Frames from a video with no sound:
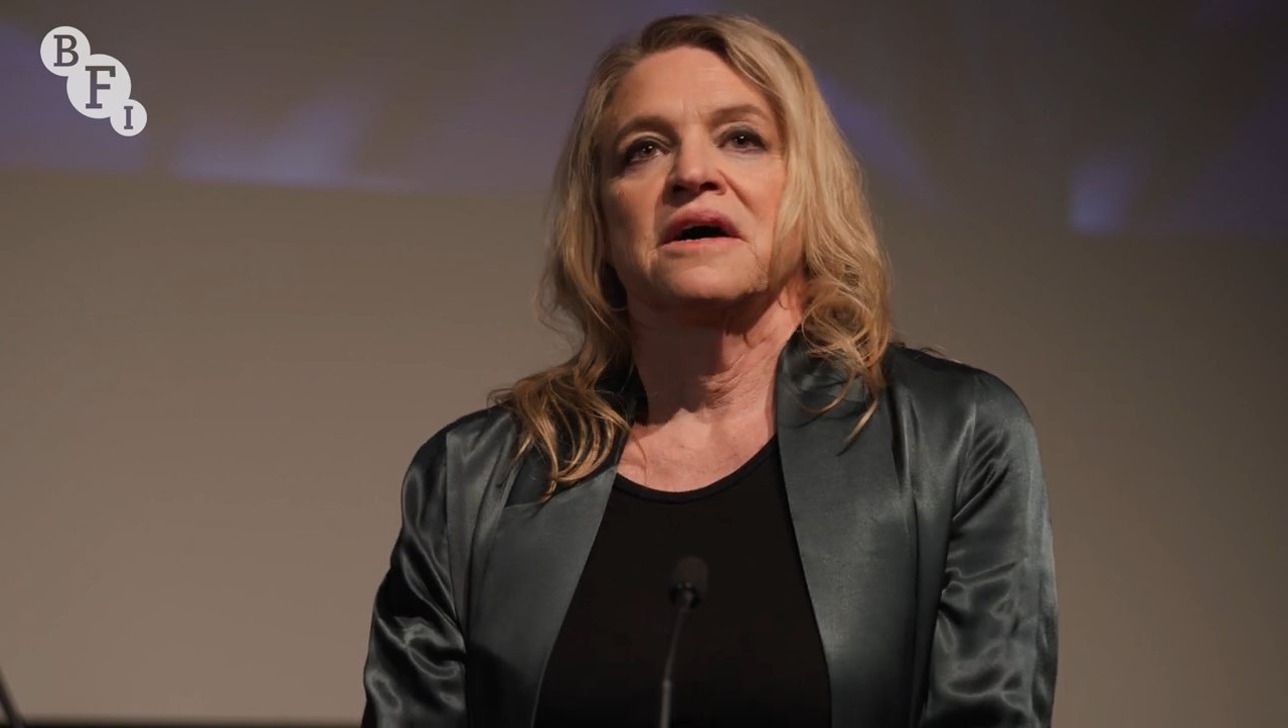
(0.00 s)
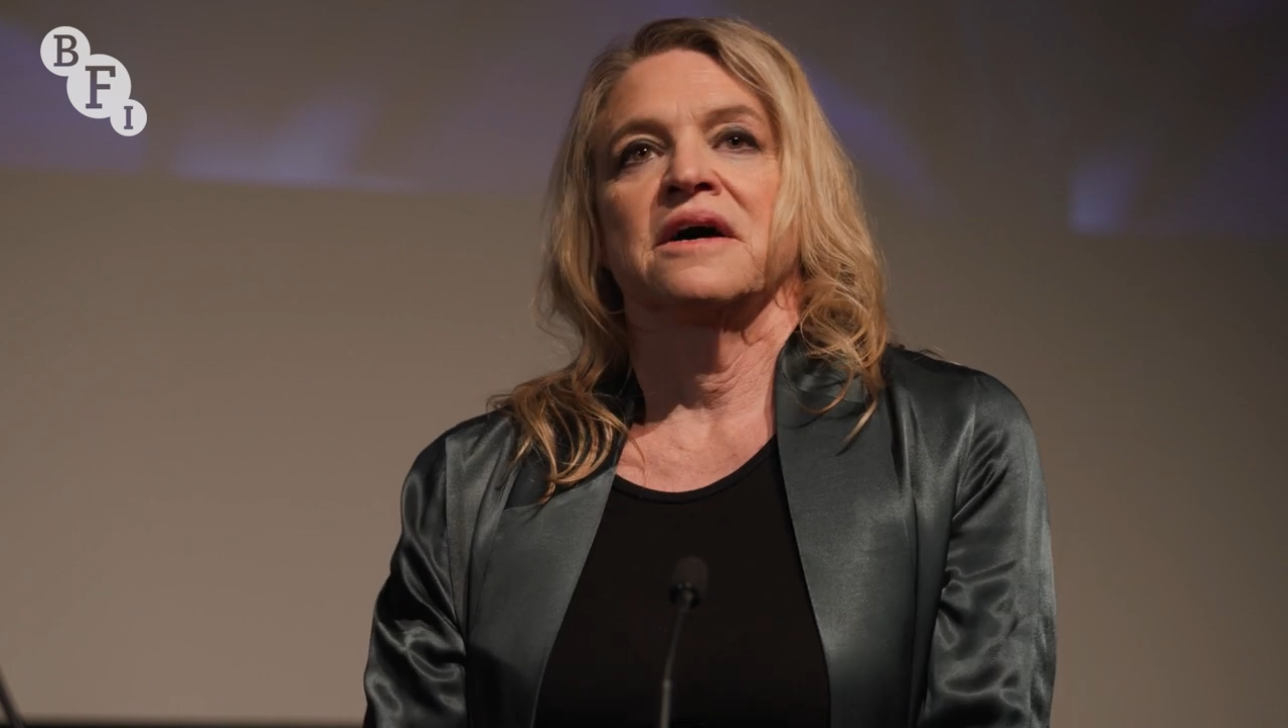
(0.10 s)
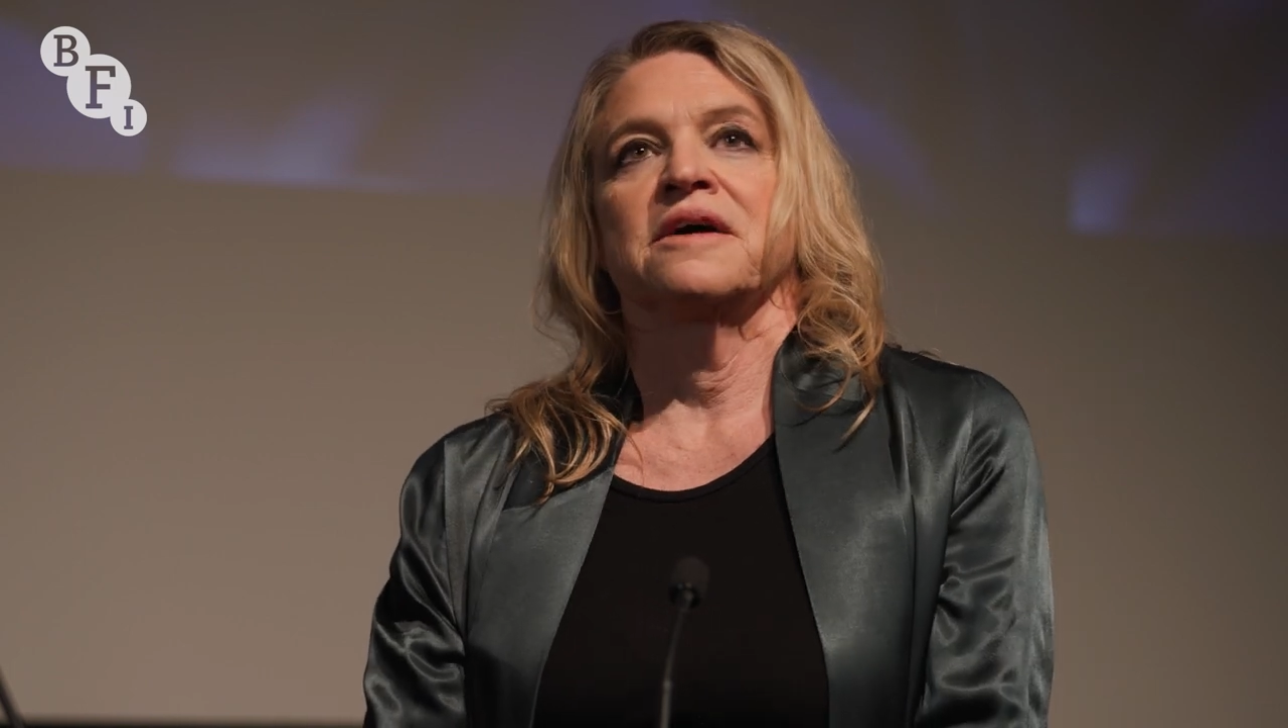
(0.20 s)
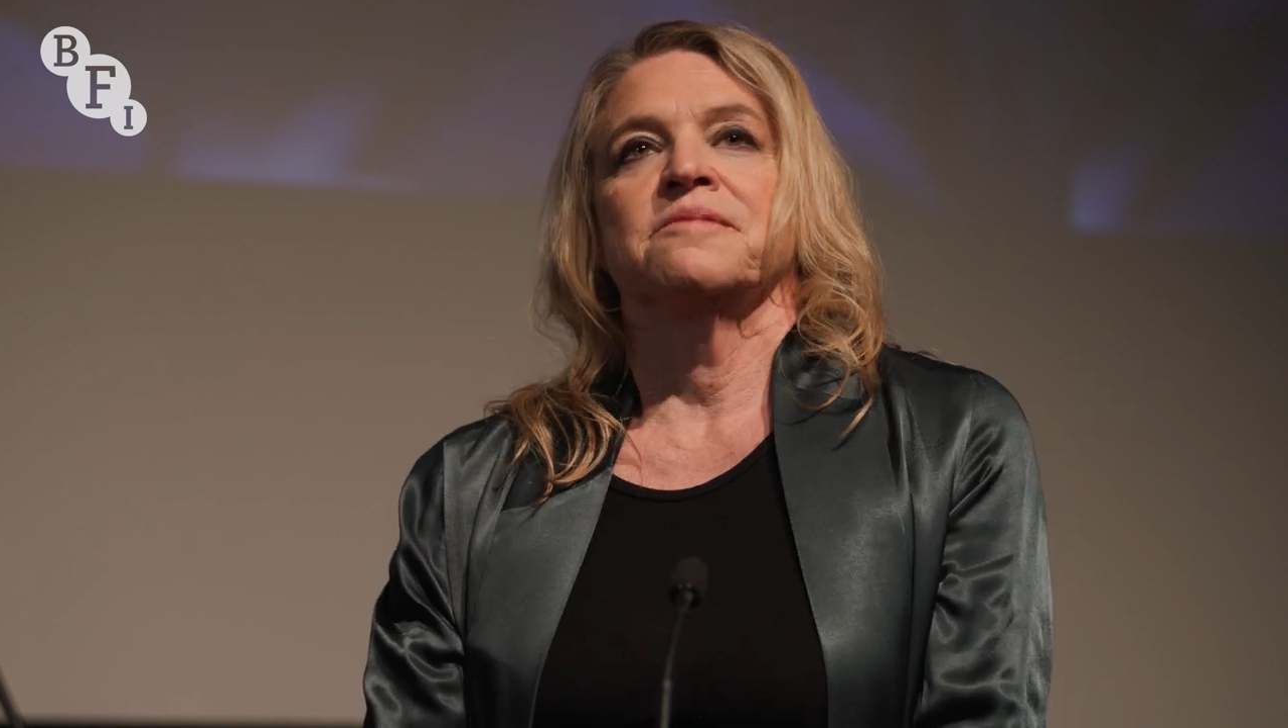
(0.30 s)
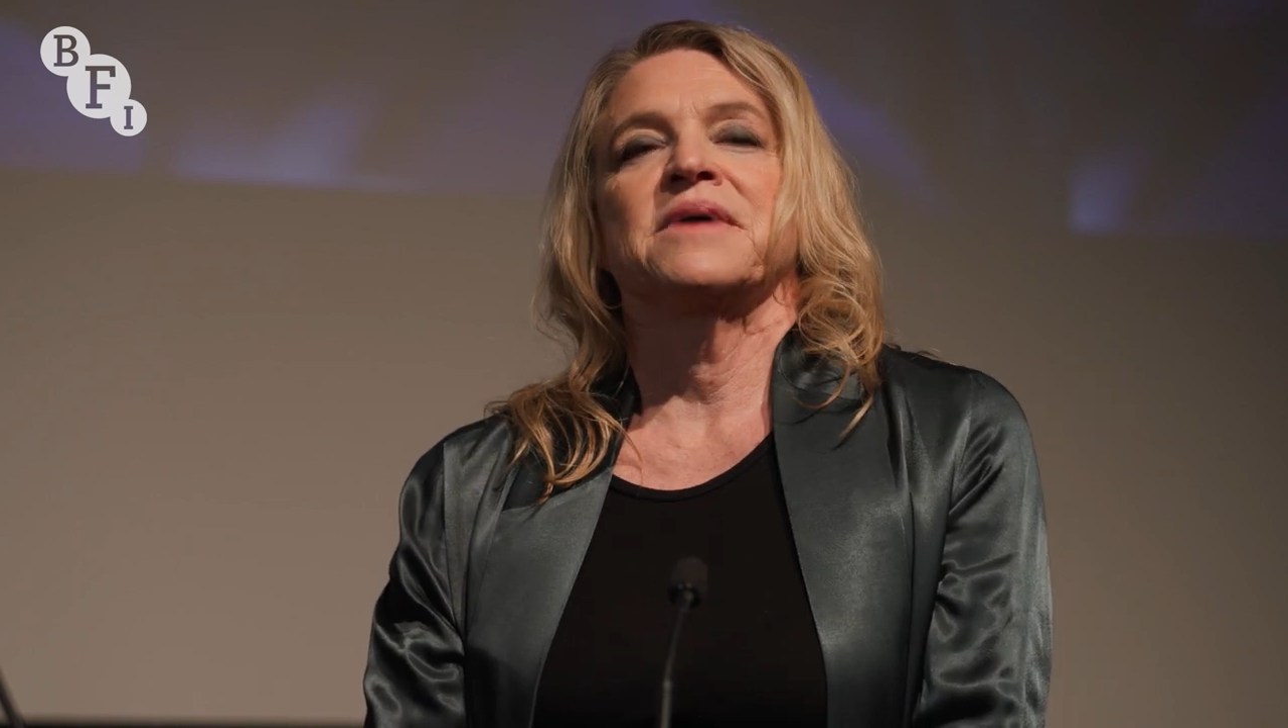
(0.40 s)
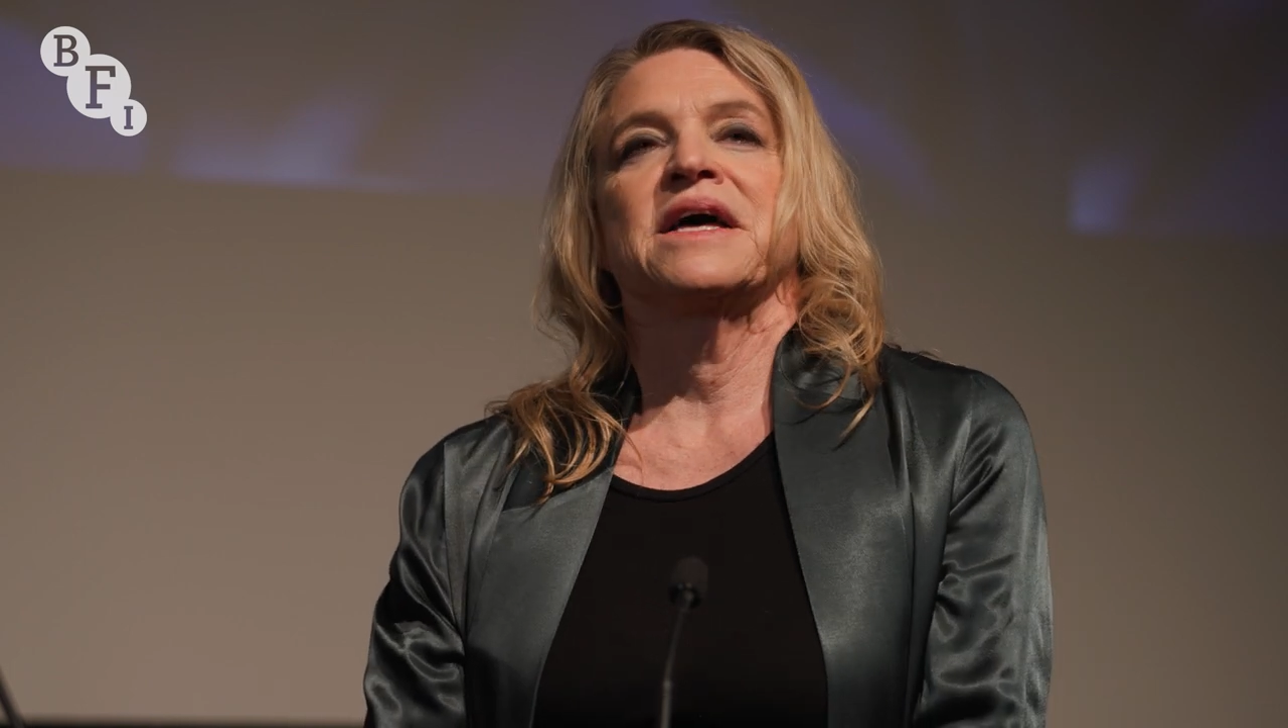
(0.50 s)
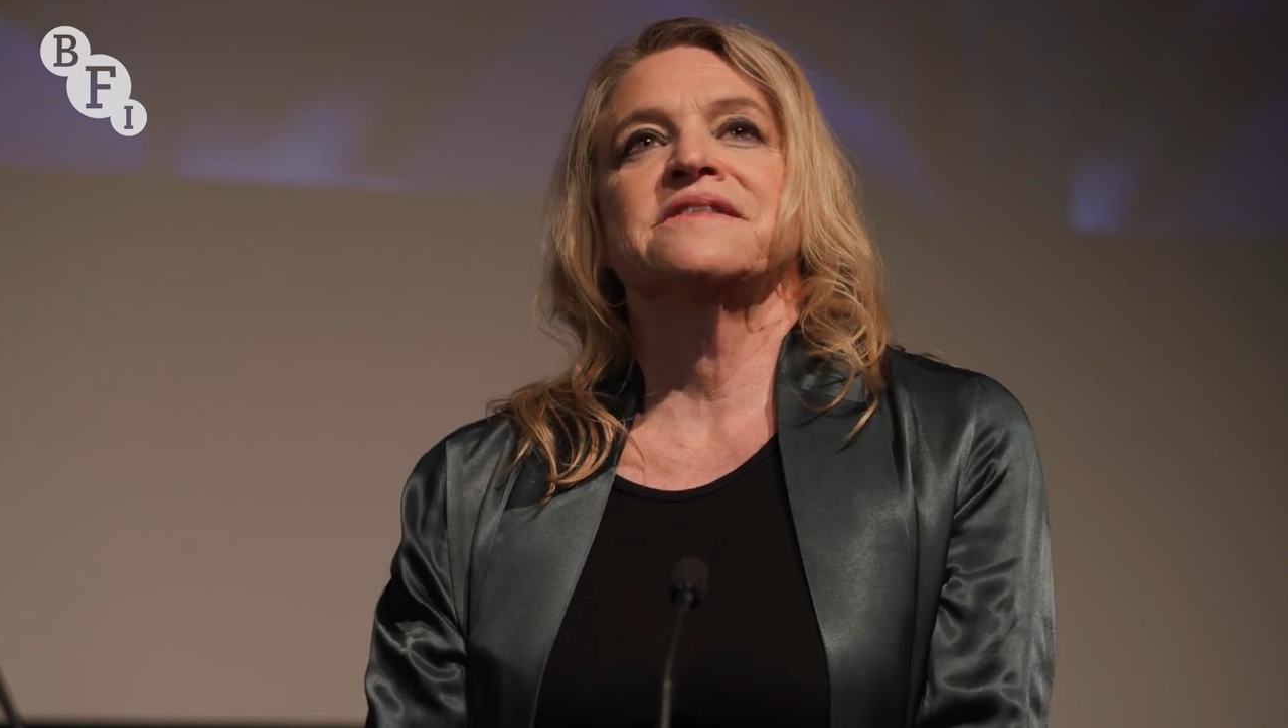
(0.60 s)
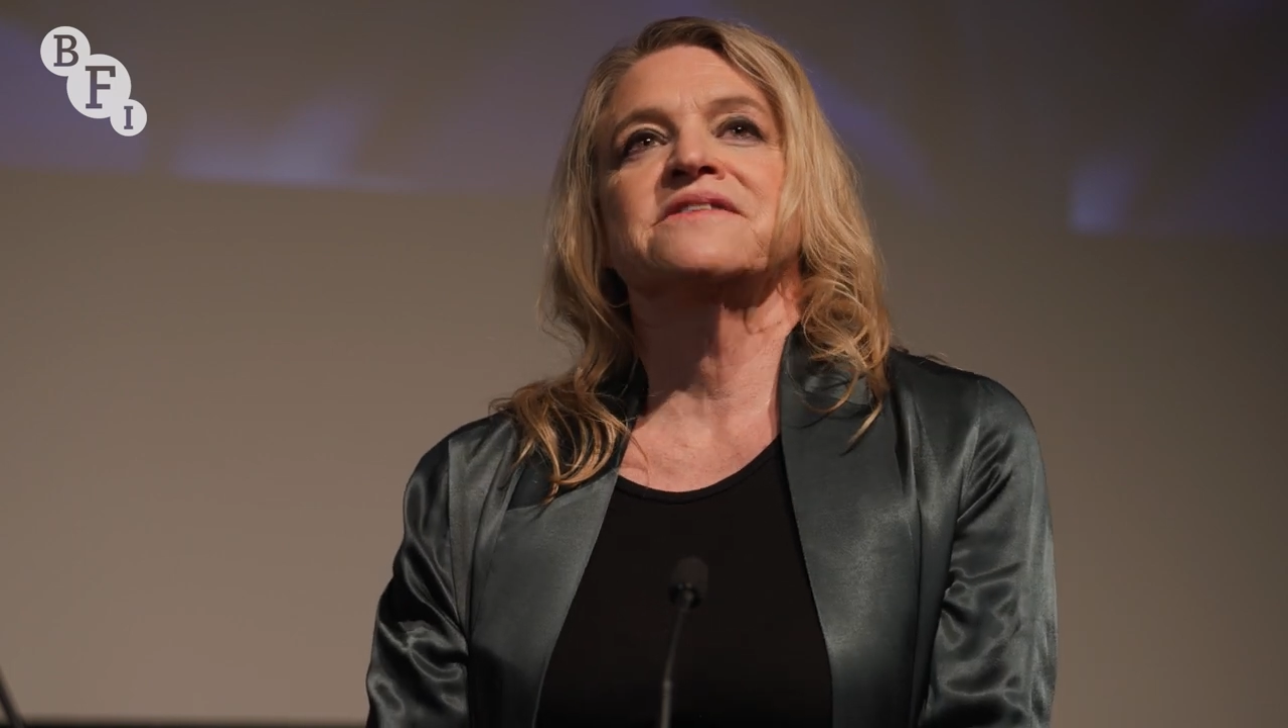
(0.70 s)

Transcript: Um, and